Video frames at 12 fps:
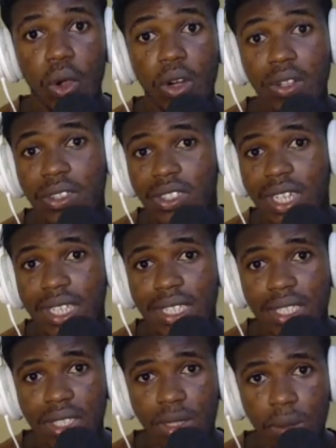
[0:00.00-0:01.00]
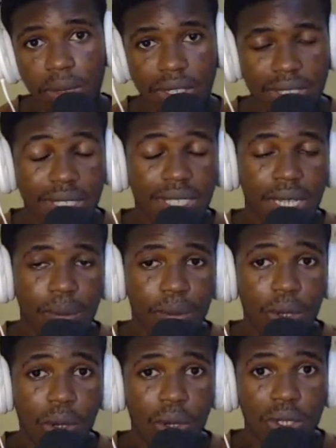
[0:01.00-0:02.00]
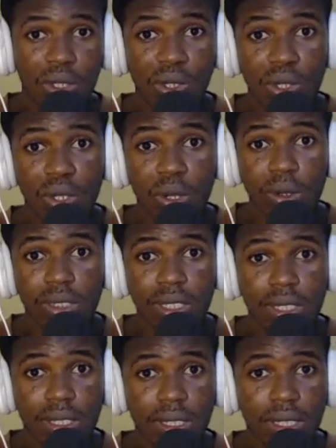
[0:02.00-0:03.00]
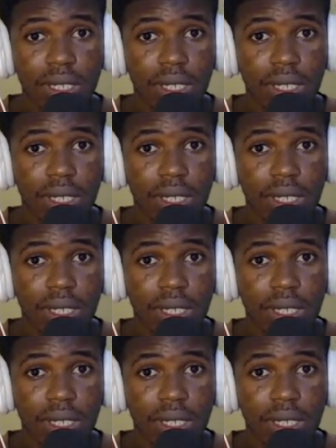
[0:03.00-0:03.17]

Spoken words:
understand this number system or to know the